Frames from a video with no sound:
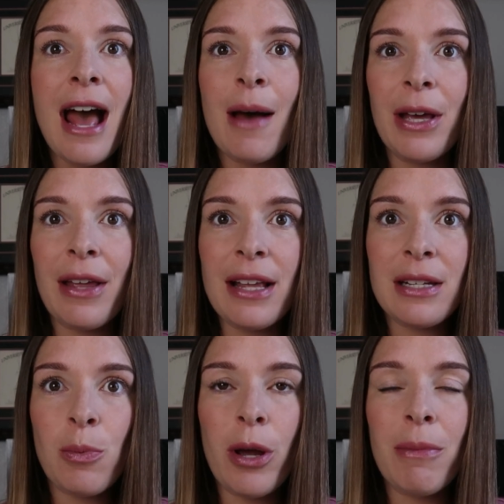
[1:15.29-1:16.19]
at my
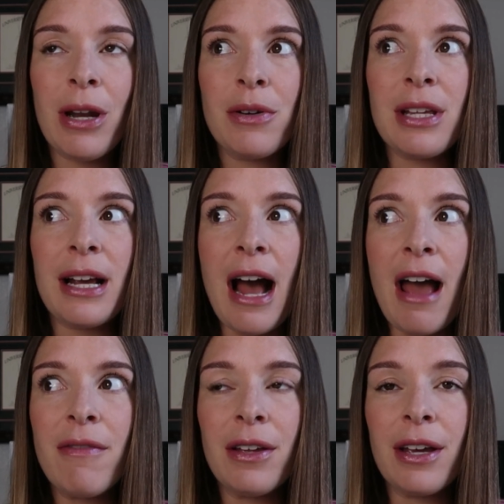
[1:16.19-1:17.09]
last appointment, I was like,
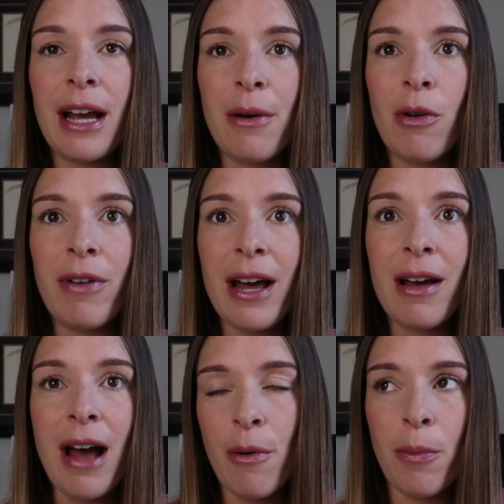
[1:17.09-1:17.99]
I feel like I
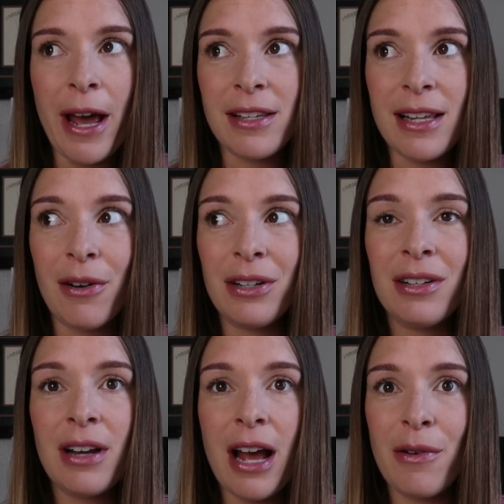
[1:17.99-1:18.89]
will pass out.
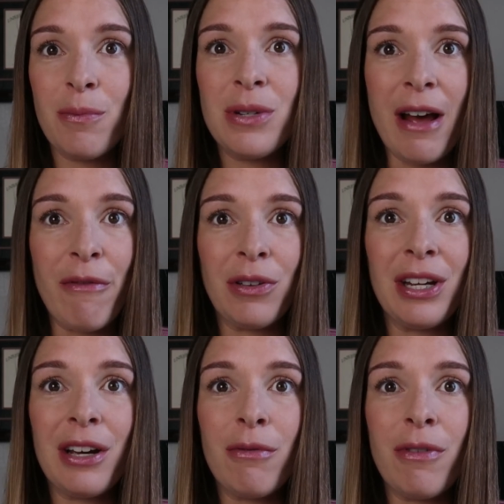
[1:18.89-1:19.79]
I
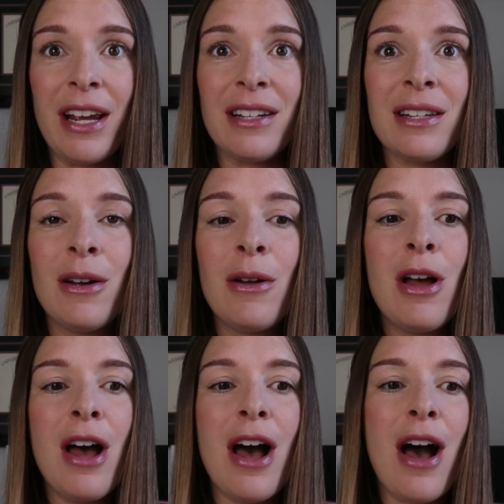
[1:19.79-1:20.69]
definitely could faint.
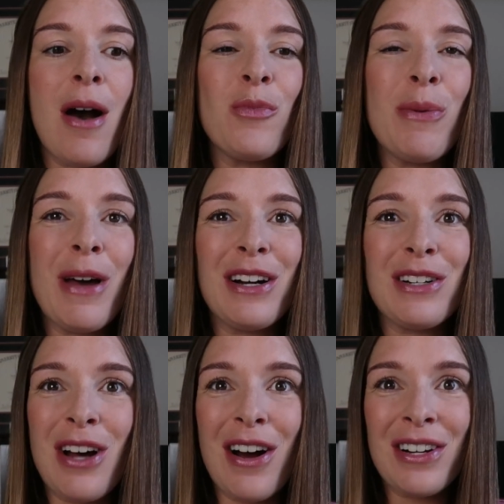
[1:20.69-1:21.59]
We met our
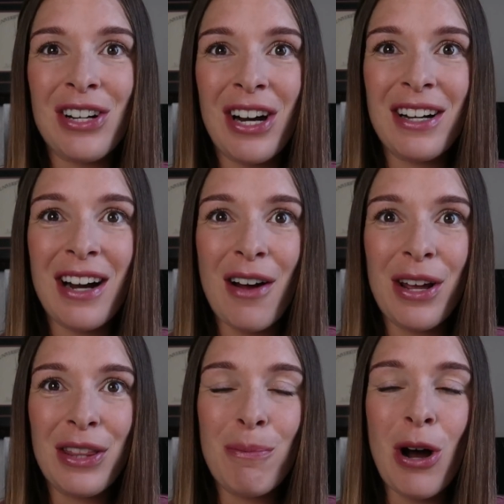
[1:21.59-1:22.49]
dog trainer out
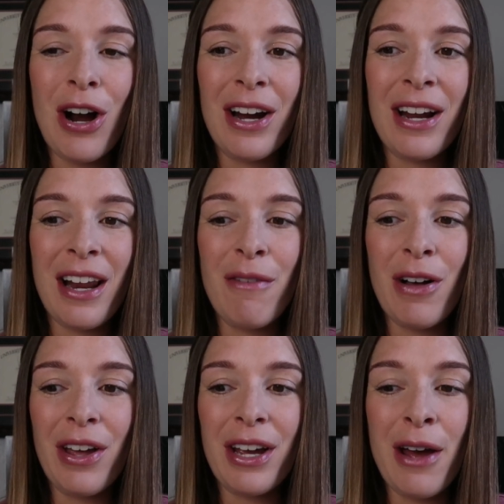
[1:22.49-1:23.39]
at the park, and I
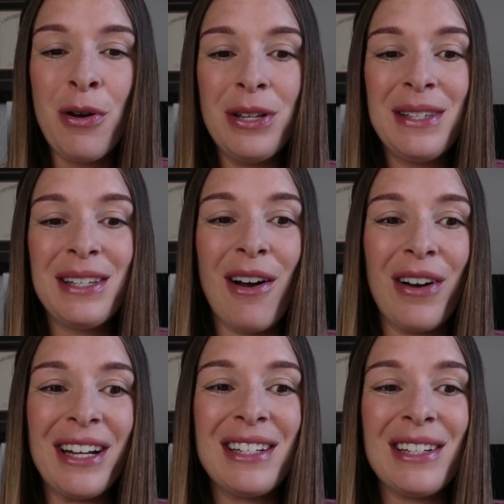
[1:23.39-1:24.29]
felt like I was
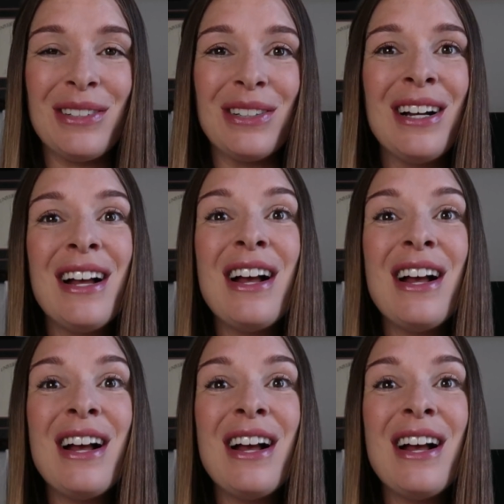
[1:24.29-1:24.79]
going to